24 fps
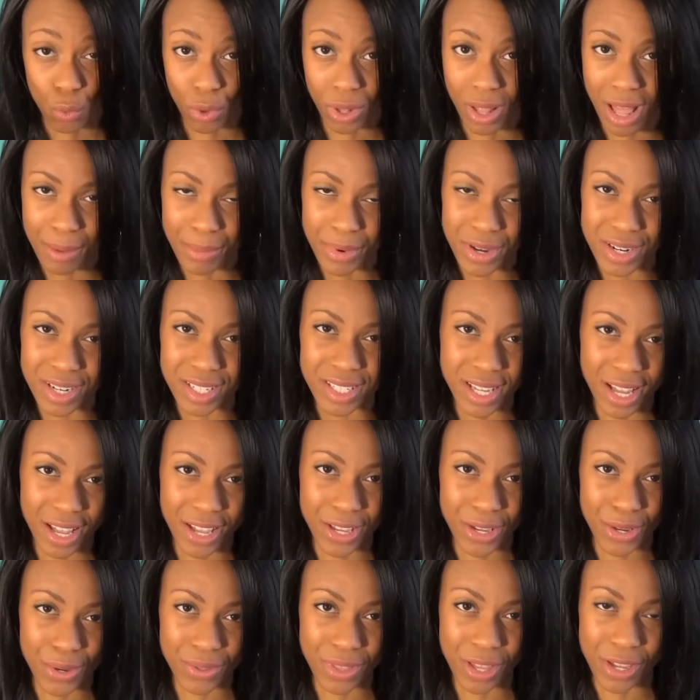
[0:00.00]
Well, I'm here to tell
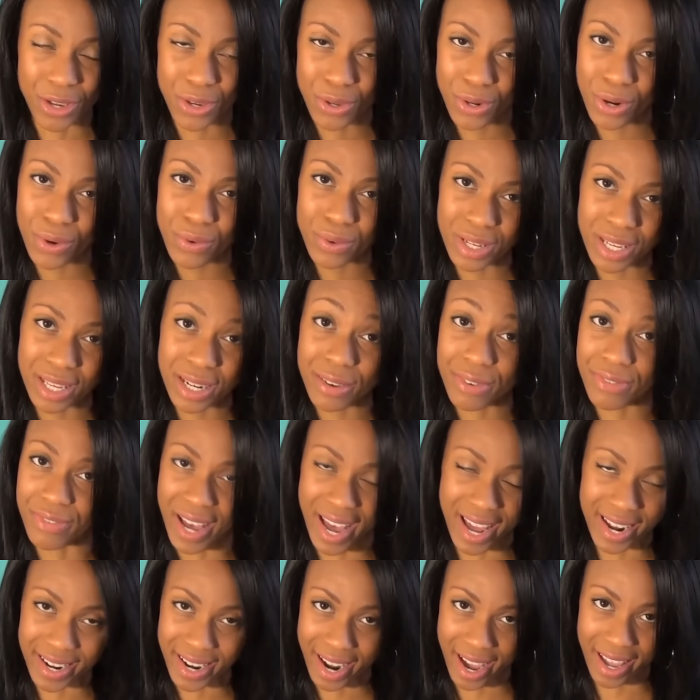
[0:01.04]
you that you don't need a
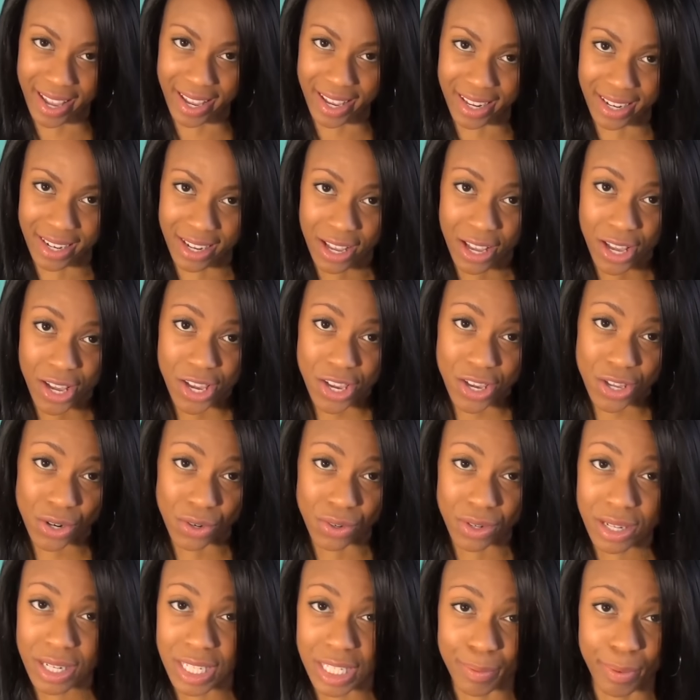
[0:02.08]
fad diet. You
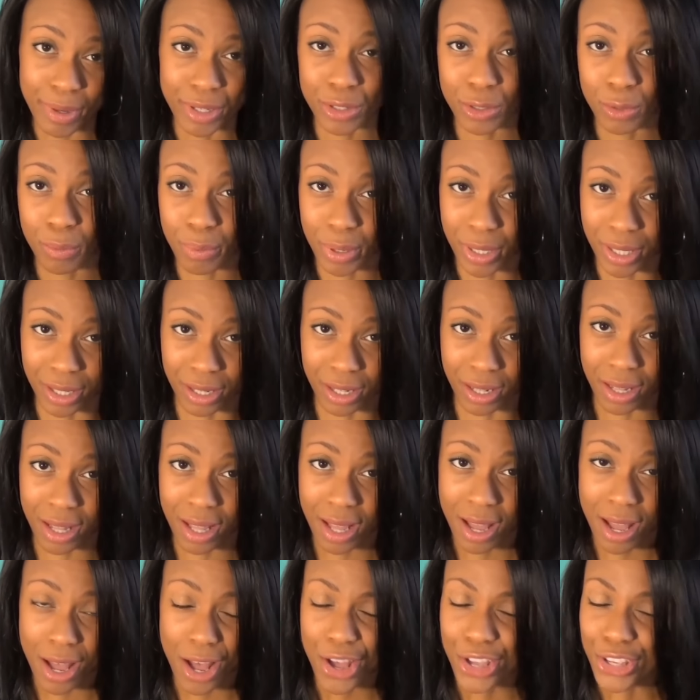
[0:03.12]
don't need a special pill.
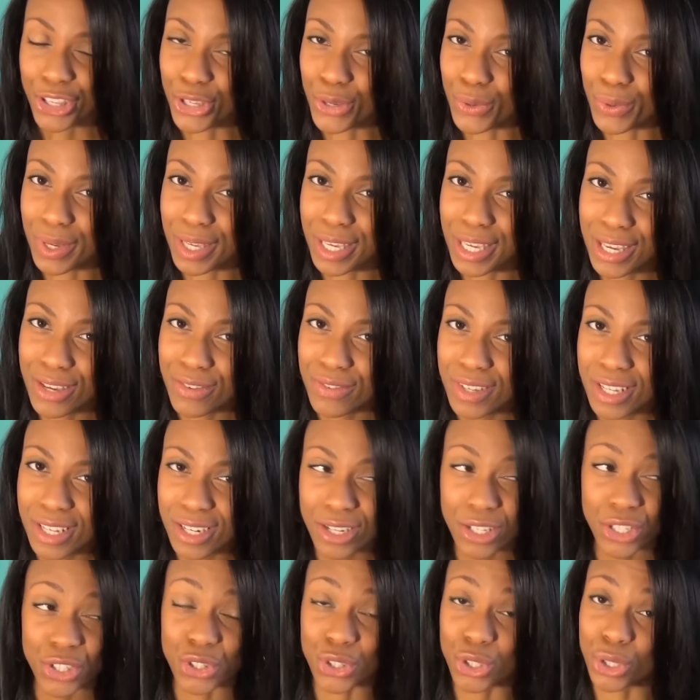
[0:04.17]
You
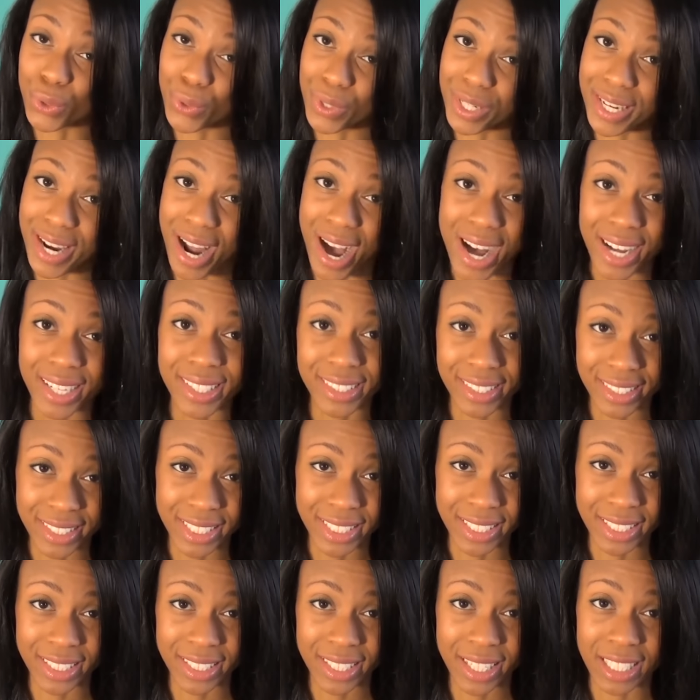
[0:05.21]
even do not
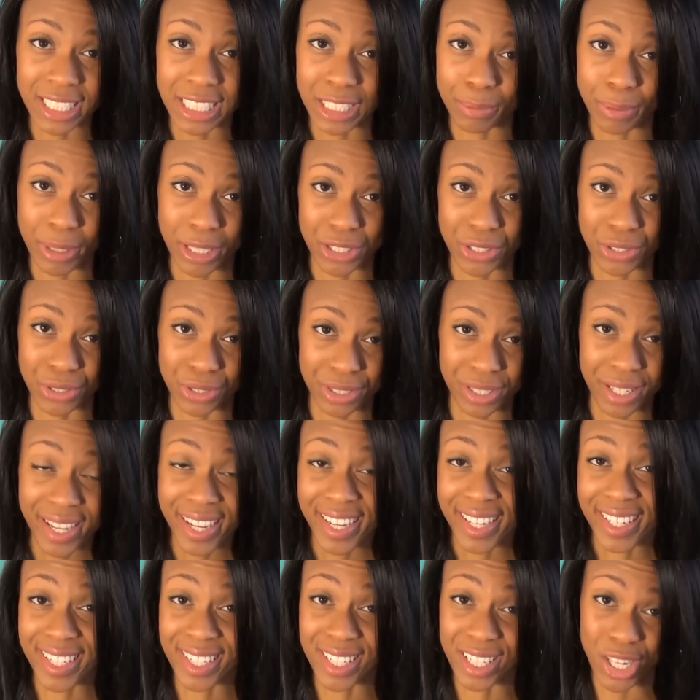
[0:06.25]
need a special
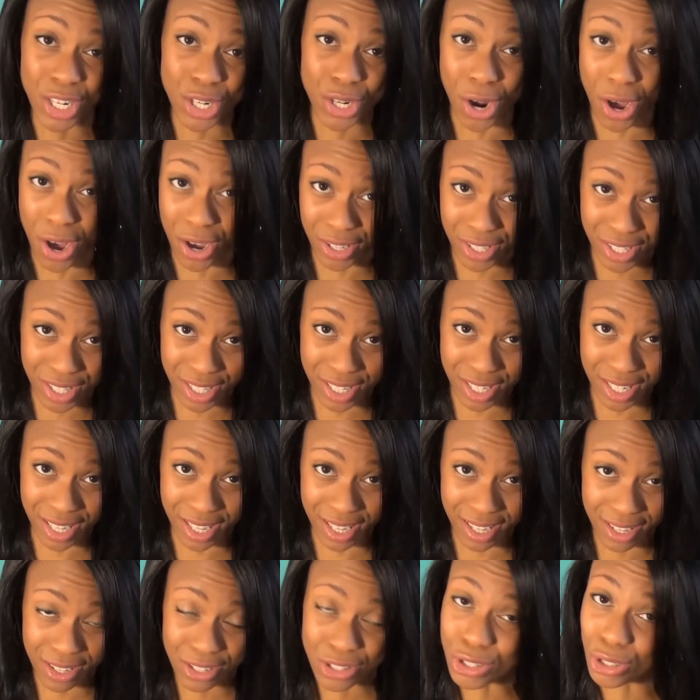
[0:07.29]
detox
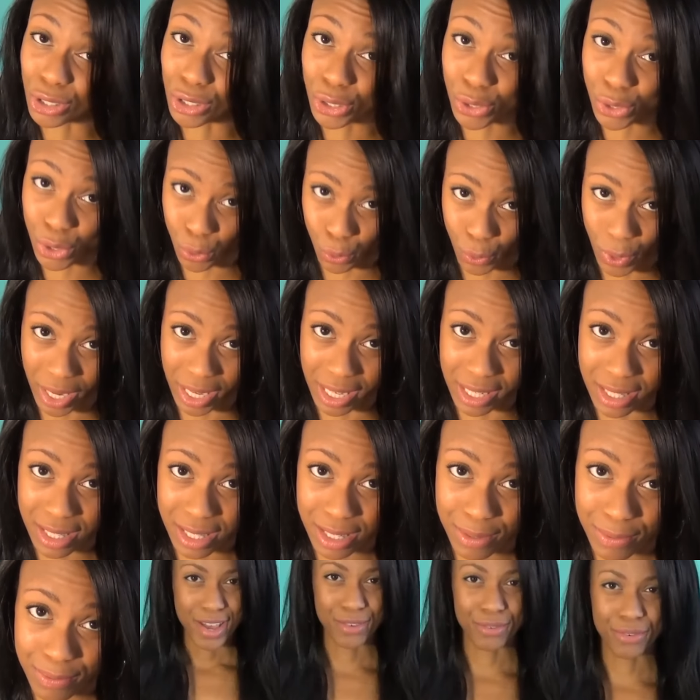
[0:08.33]
tea to lose
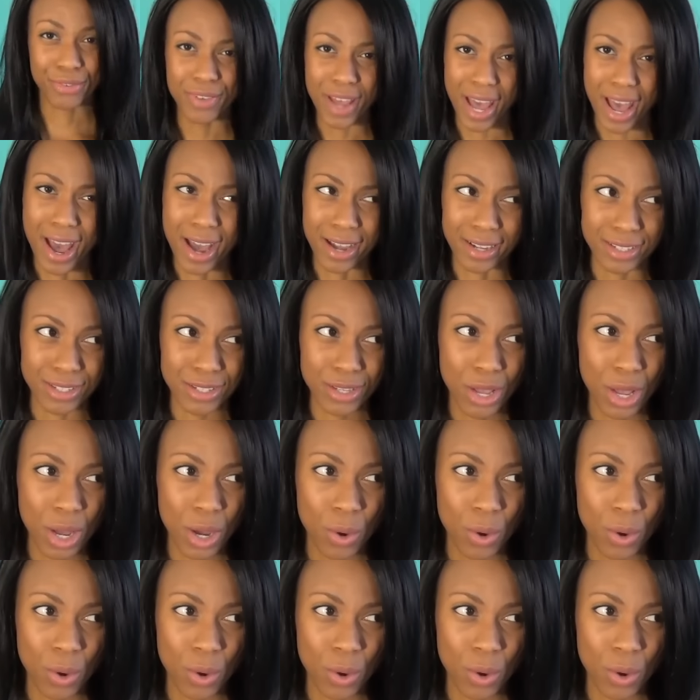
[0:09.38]
weight. In fact,